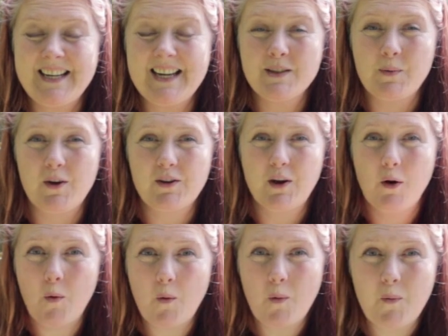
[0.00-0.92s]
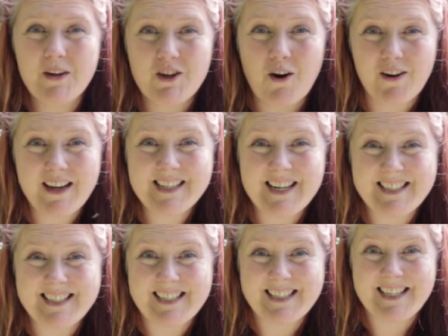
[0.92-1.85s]
guess what? We're talking
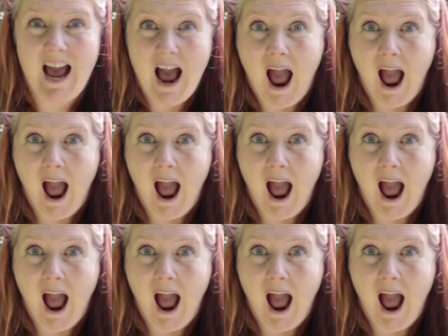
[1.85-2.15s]
knitting!